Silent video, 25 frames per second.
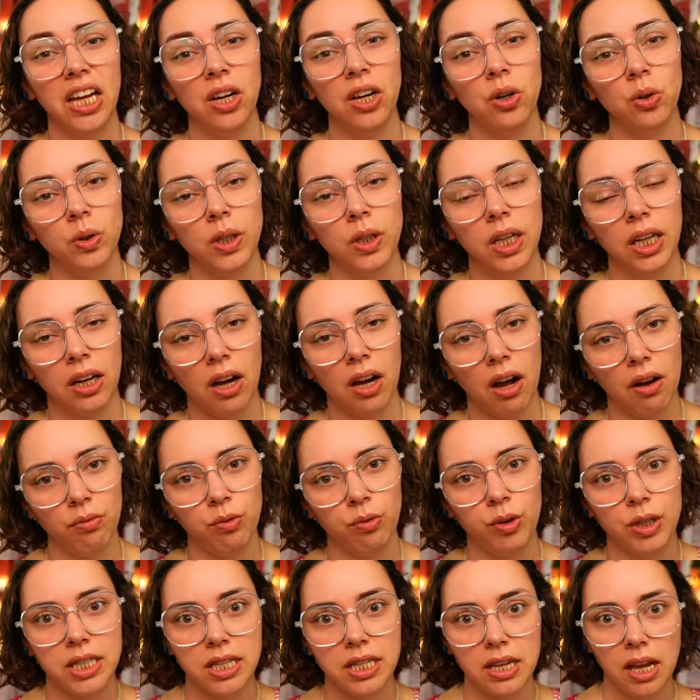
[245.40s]
they hold their
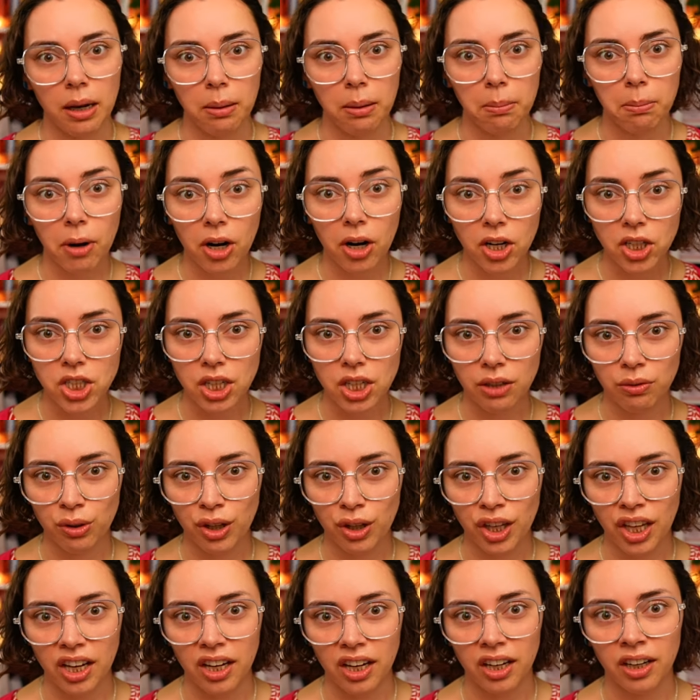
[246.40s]
conference in March
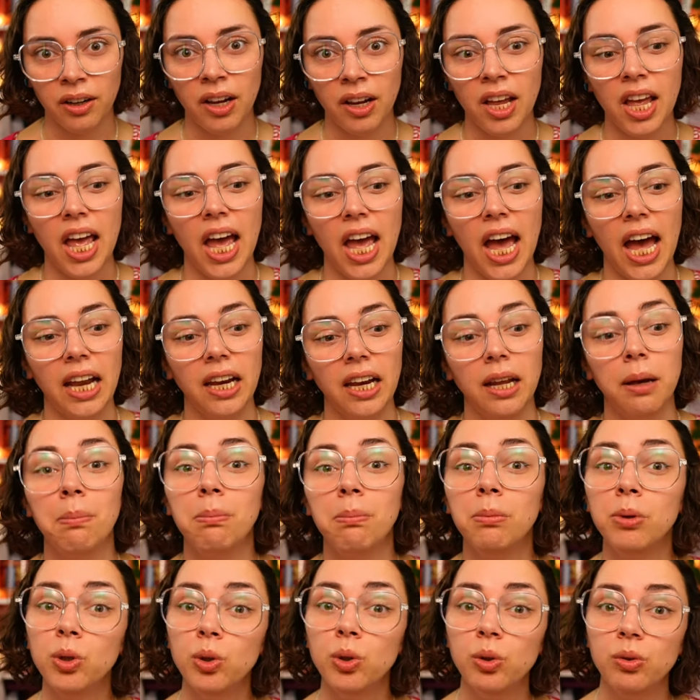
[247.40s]
every year, and it
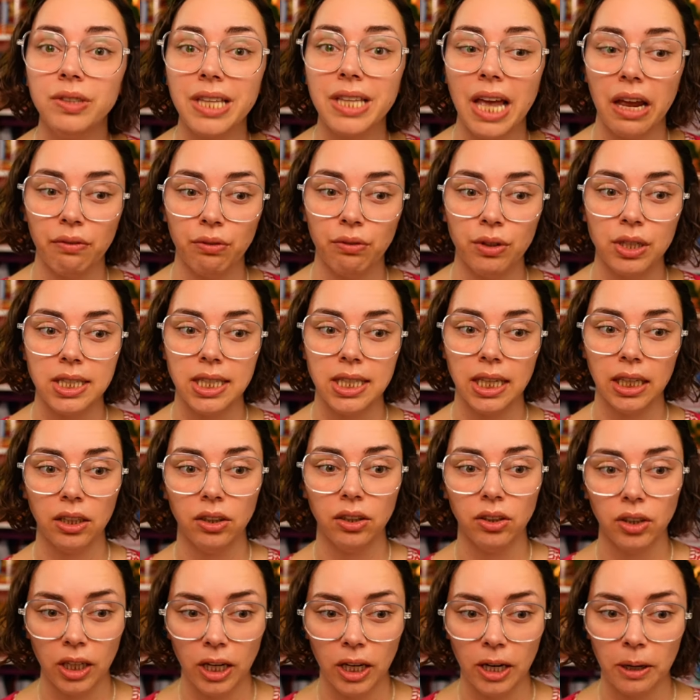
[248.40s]
moves every
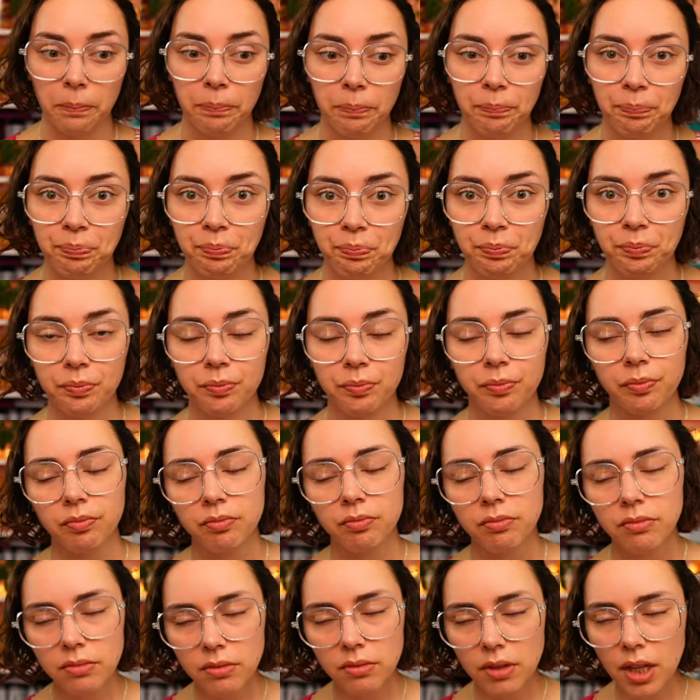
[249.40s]
single year.
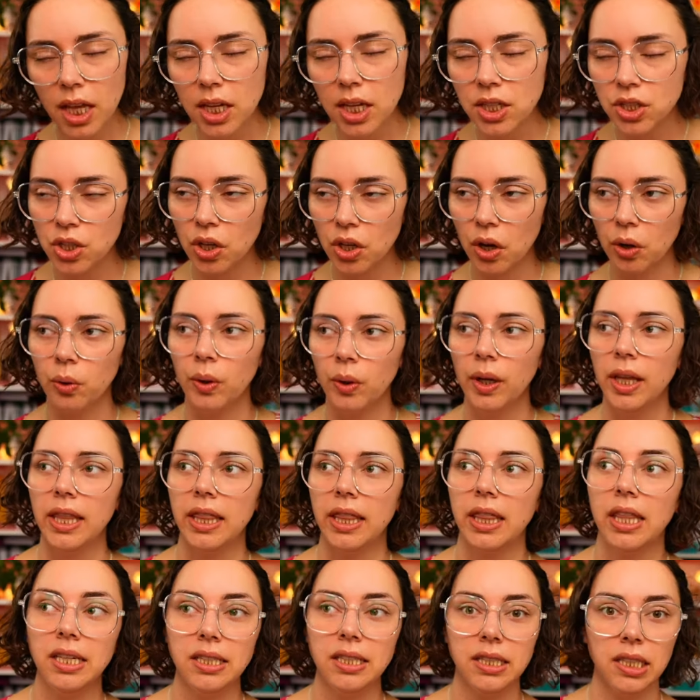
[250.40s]
So
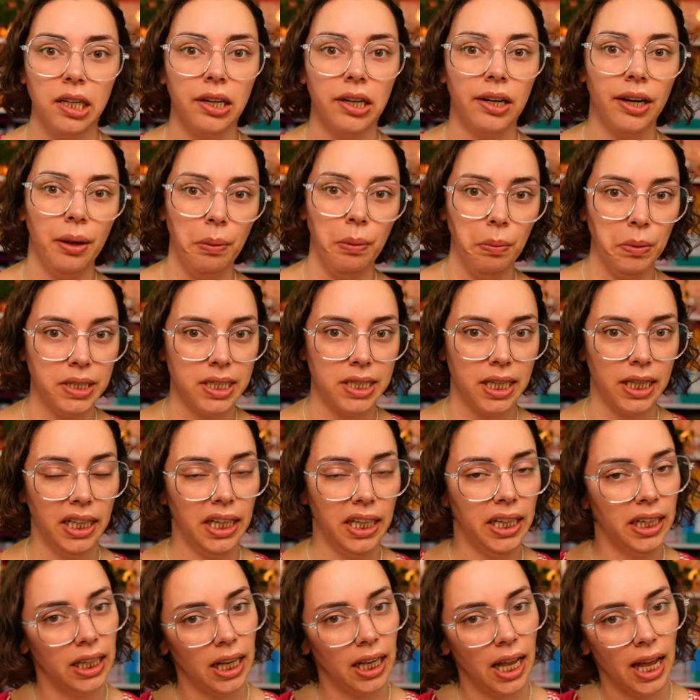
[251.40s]
this year it was
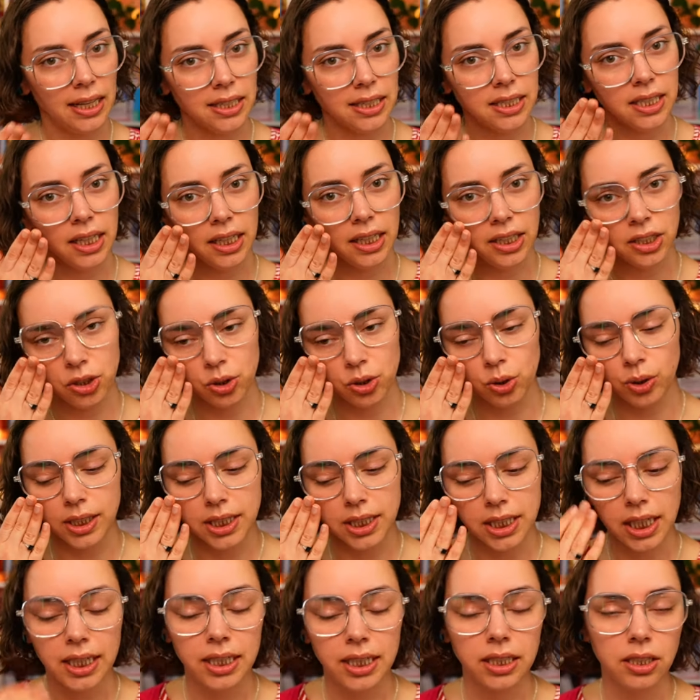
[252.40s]
in Atlanta in
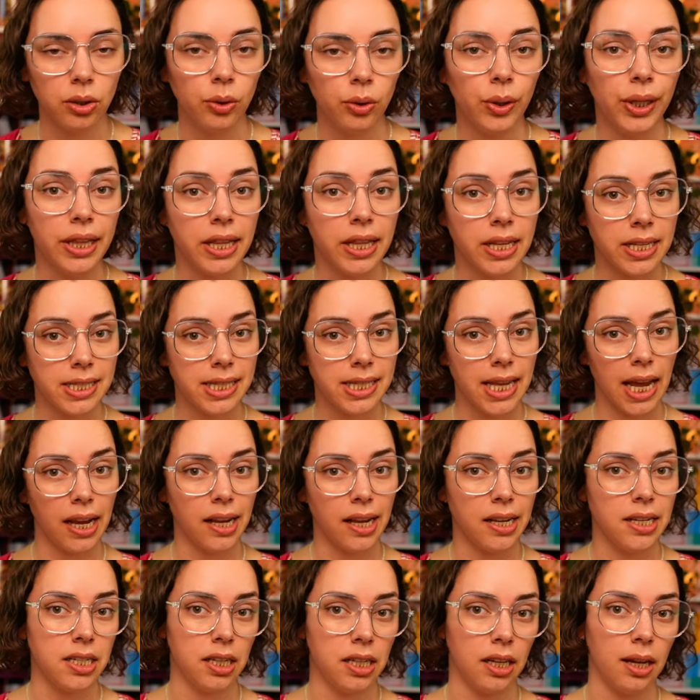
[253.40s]
Georgia, and it's only the
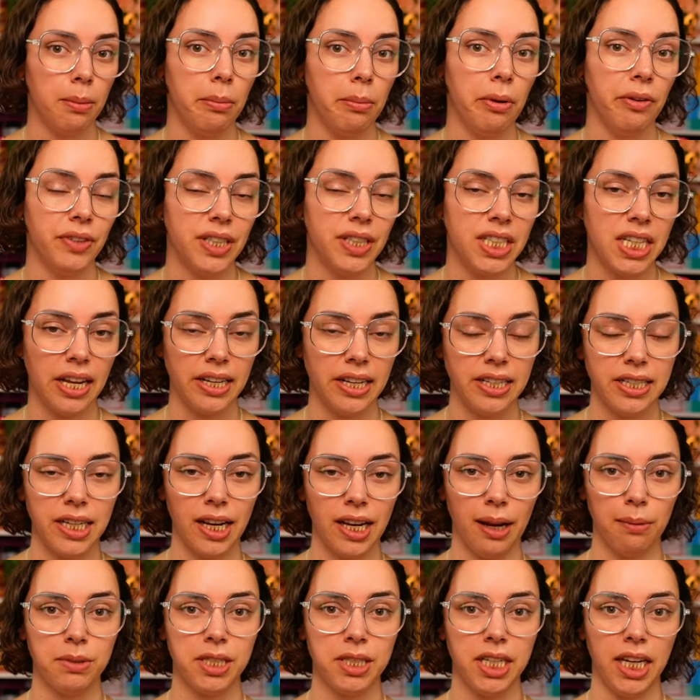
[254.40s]
second time I've
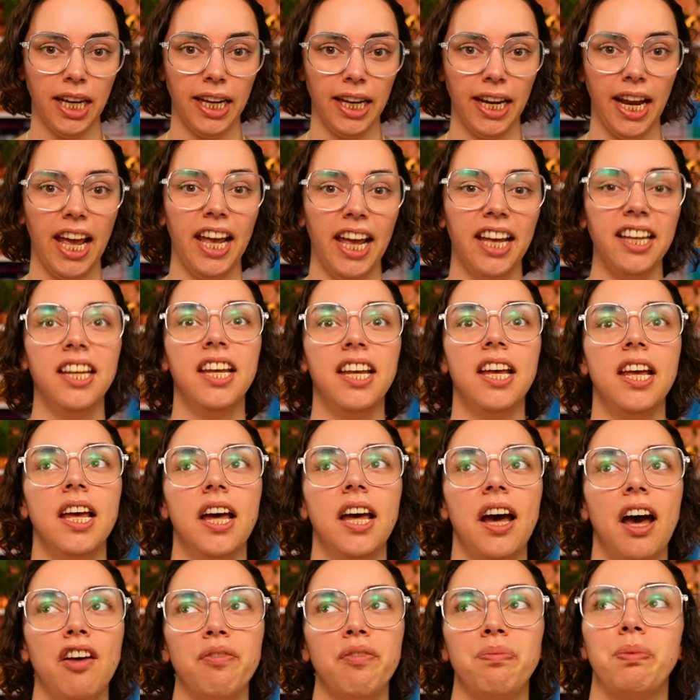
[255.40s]
attended MTNA.
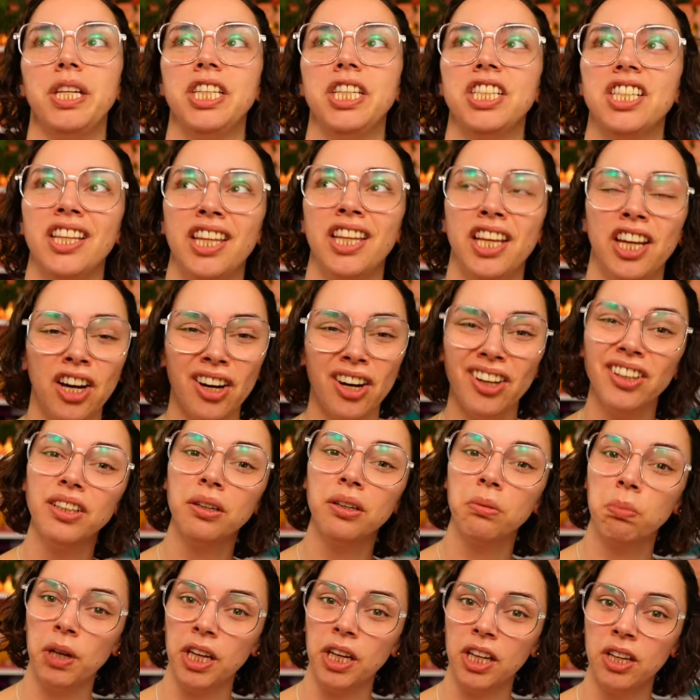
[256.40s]
I've been to the
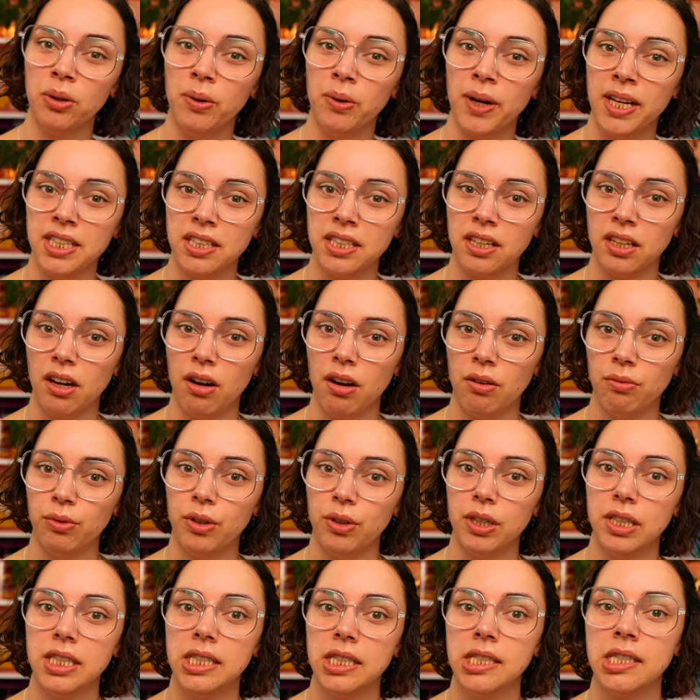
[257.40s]
other big US
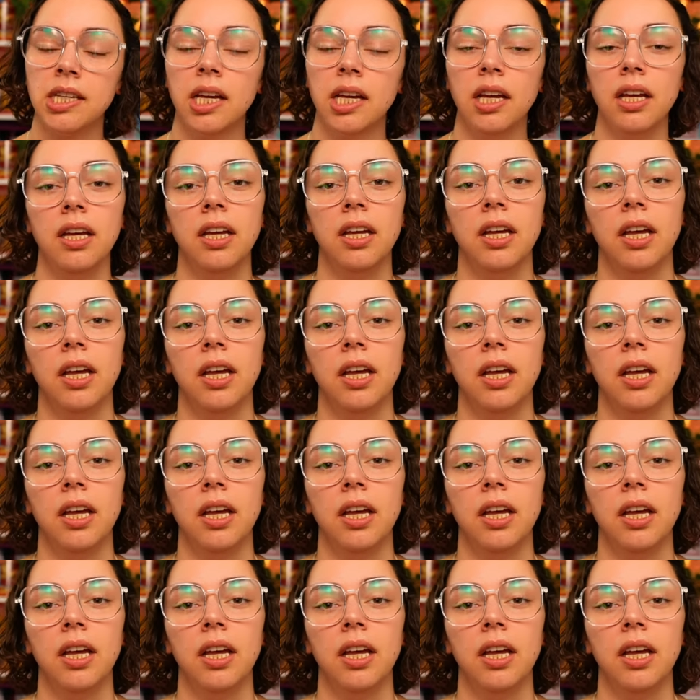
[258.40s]
conference